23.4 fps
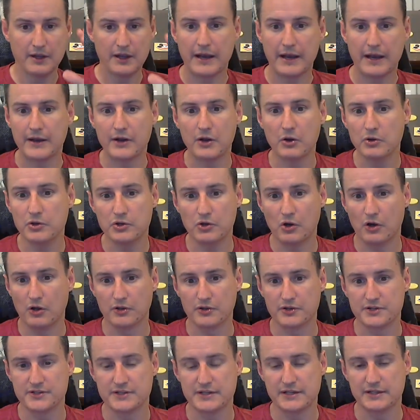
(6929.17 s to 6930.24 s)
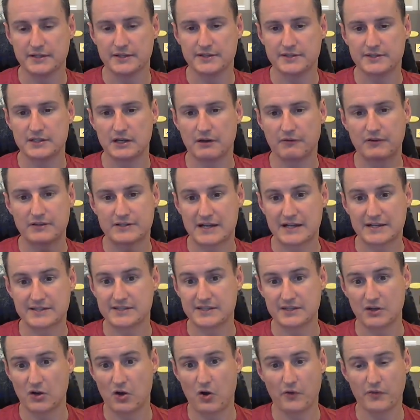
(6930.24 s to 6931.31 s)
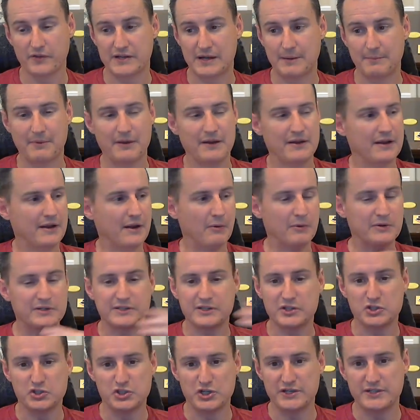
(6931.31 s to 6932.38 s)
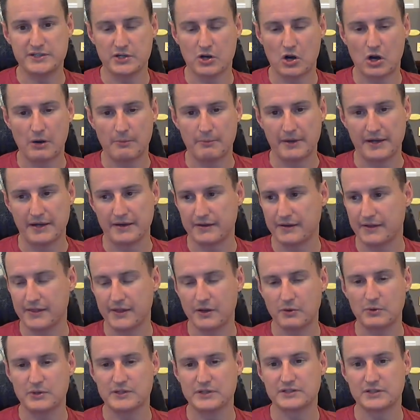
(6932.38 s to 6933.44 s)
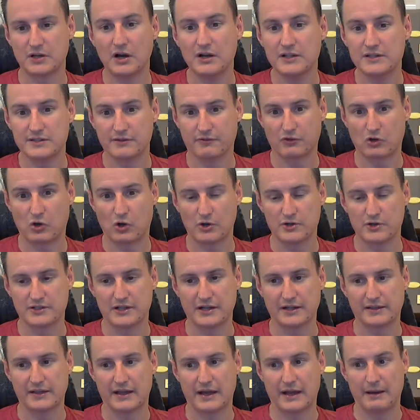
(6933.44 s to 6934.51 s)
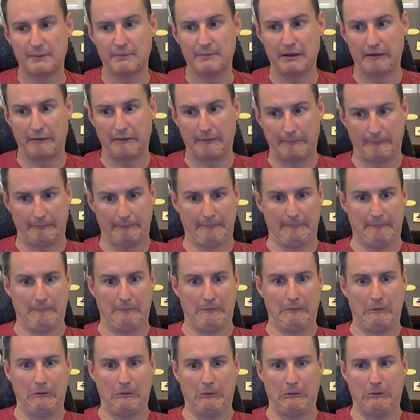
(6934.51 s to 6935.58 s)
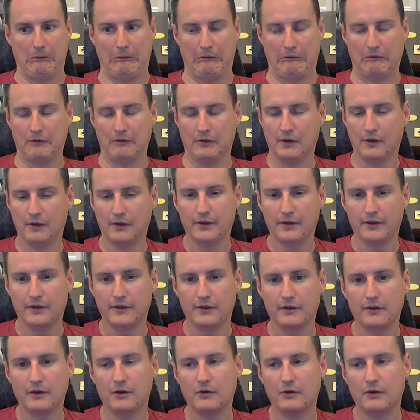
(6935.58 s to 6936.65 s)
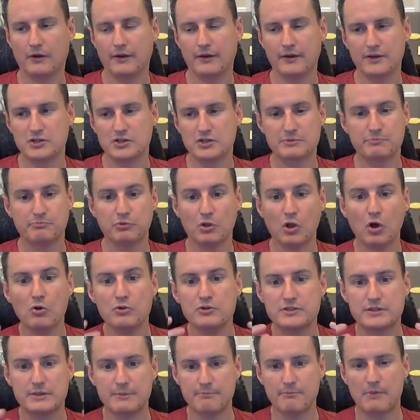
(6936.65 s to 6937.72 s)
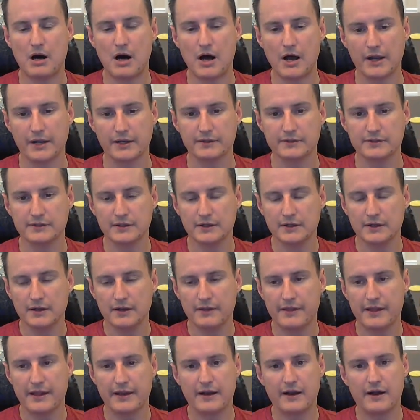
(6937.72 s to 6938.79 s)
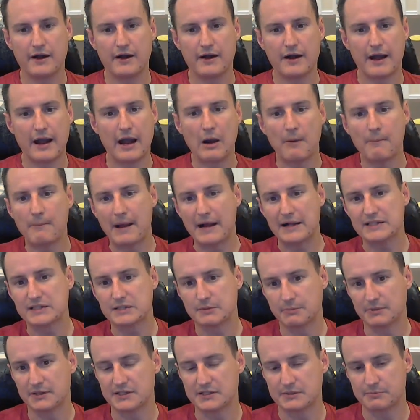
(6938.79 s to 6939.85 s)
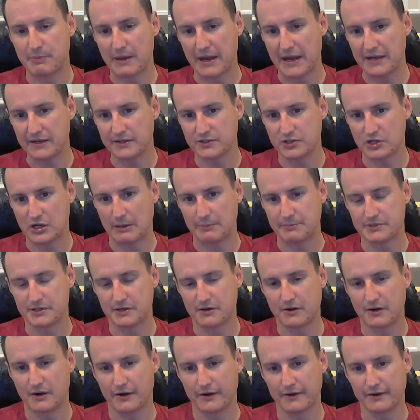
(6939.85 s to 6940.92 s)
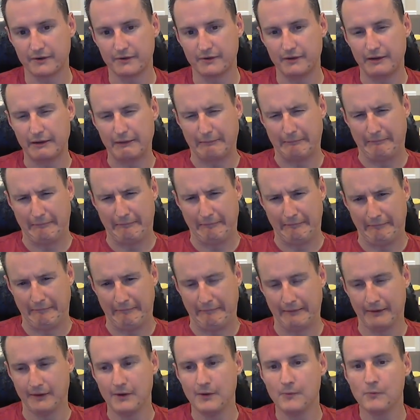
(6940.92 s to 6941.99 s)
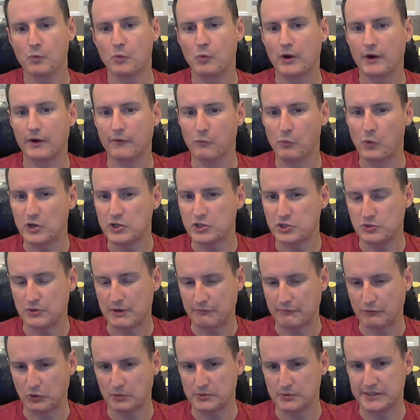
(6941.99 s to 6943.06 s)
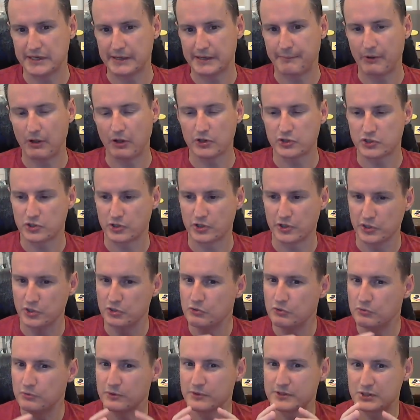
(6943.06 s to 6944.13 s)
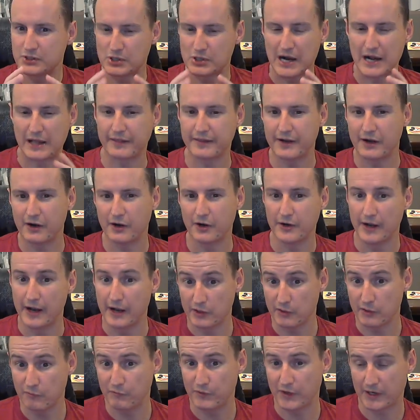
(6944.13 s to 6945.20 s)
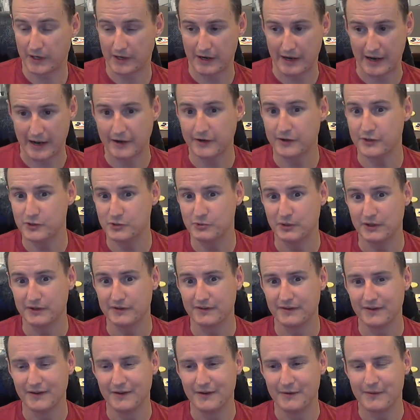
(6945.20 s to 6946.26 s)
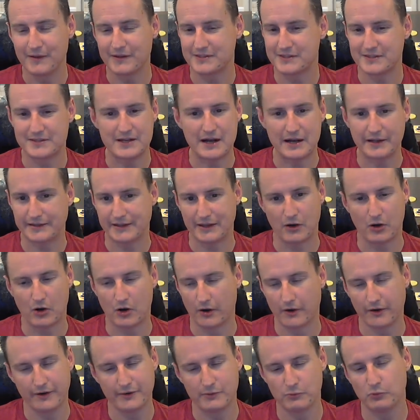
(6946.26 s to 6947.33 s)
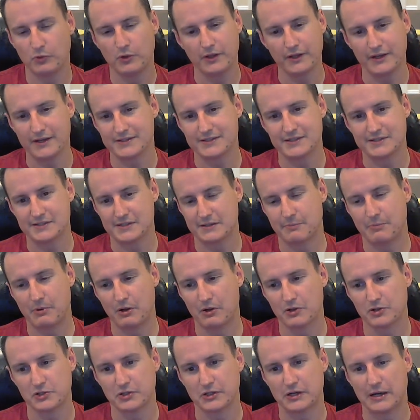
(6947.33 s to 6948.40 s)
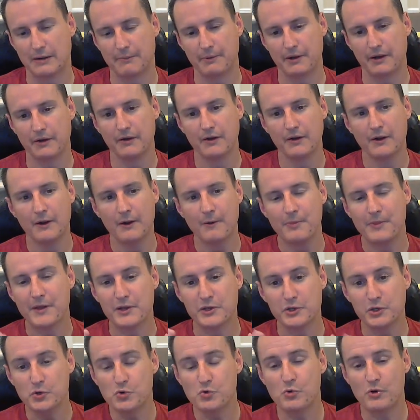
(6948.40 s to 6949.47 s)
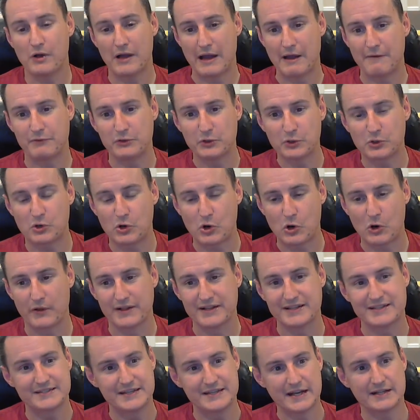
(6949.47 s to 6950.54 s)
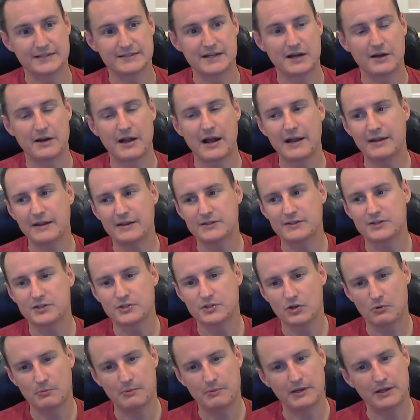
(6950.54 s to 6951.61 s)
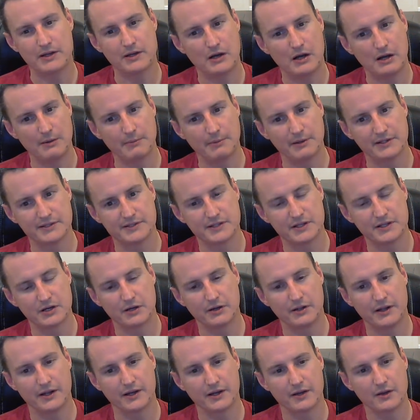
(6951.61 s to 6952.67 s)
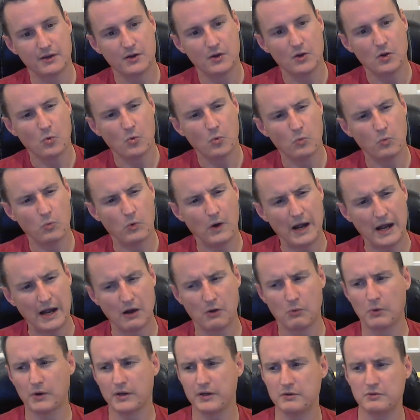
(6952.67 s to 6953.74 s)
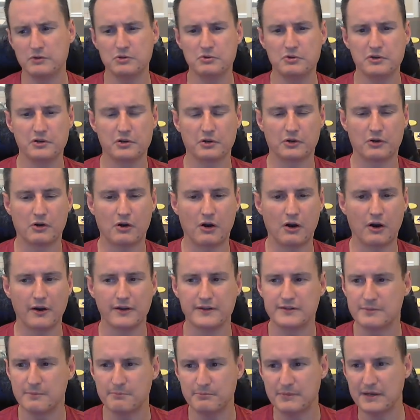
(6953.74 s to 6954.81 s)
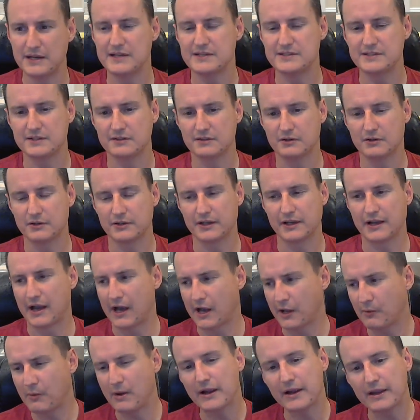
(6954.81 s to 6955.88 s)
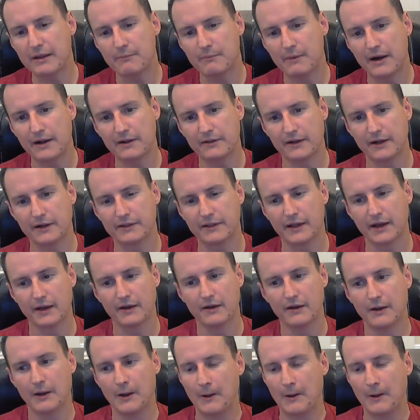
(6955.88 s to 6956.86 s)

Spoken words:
And I know you all are seeing this stuff because I see it all the time. I went to the GTR meet and there was tons of cars like that. I'm like, oh, you know, and it just blows the mind that how bad some of these paint jobs are. And you're like, oh, where once you have your own DA polisher, you trial and error, now you figure out how to do it because it's not that hard. It really is easy to polish and compound. Then you will have your car that stands out. I get so many comments that are like, wow, what do you do to your car? It's amazing looking. How do I get mine like that?